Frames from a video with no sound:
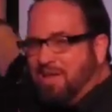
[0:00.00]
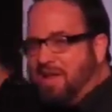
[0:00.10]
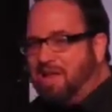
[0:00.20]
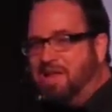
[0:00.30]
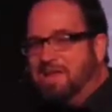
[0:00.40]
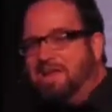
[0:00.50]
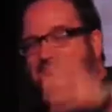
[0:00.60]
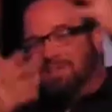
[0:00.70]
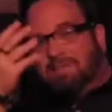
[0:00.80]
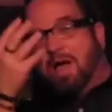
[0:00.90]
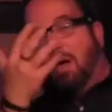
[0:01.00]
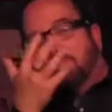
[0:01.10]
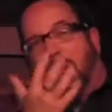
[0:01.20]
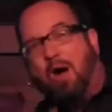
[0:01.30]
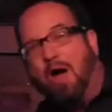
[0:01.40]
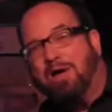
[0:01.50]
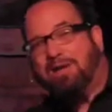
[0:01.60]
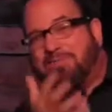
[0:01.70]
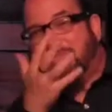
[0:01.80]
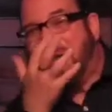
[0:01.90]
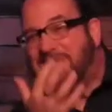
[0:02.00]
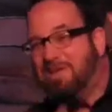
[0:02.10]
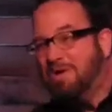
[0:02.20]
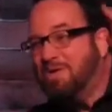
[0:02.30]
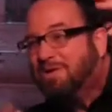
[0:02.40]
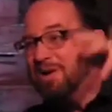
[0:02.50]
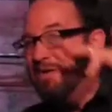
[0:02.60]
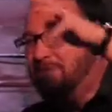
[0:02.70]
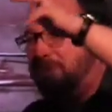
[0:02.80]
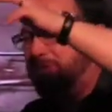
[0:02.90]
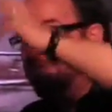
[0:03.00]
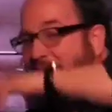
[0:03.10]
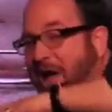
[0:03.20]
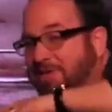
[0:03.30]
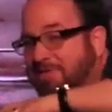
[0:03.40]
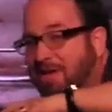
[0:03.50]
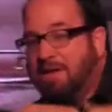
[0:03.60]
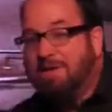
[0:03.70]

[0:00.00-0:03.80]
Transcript: Healing is part of my new covenant rights.